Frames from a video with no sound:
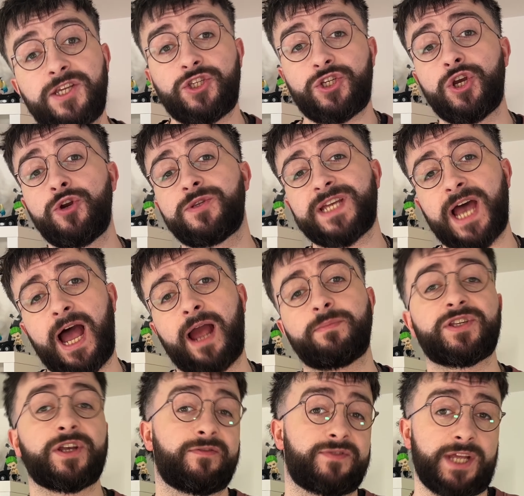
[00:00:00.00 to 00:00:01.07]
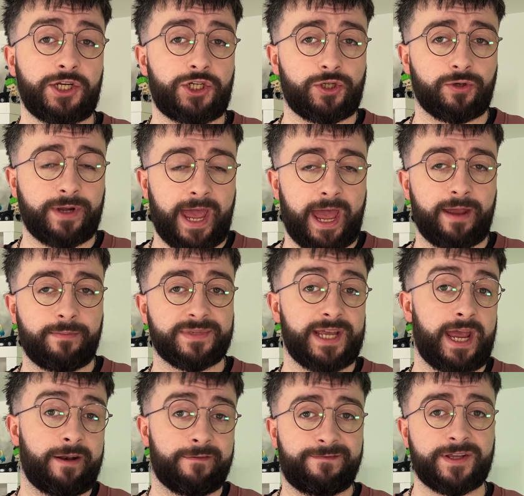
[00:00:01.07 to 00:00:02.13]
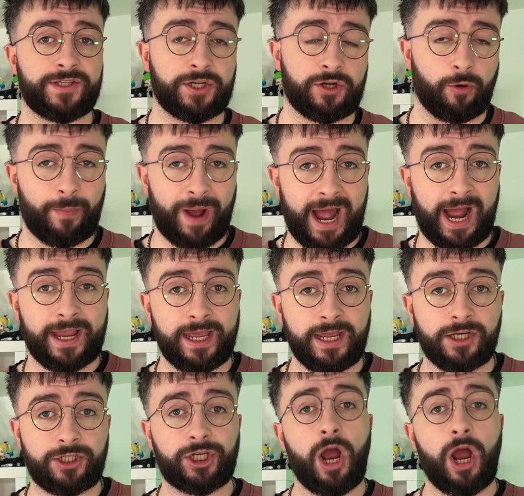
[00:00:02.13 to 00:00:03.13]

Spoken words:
two types of digital games in a physical package